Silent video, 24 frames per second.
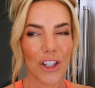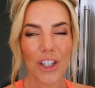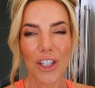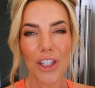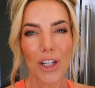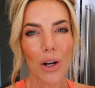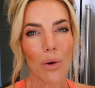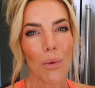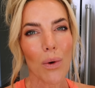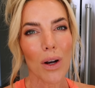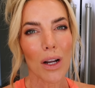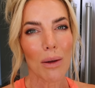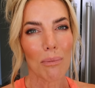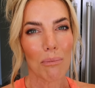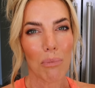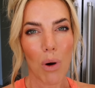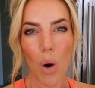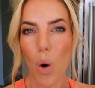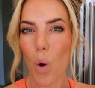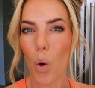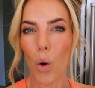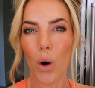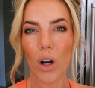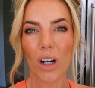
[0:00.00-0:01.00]
just don't want to
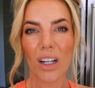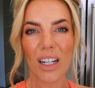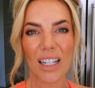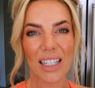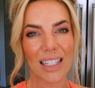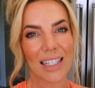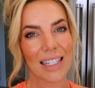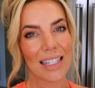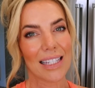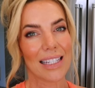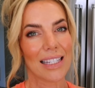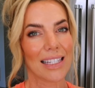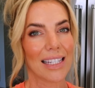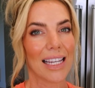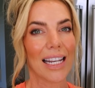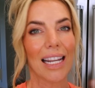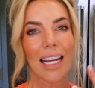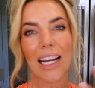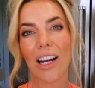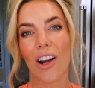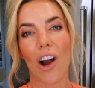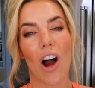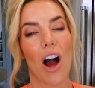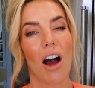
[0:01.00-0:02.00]
pour
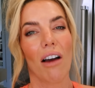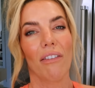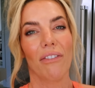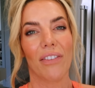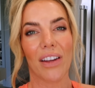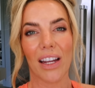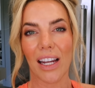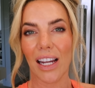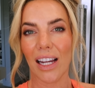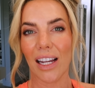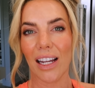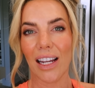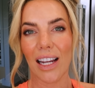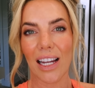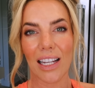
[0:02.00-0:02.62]
acidic coffee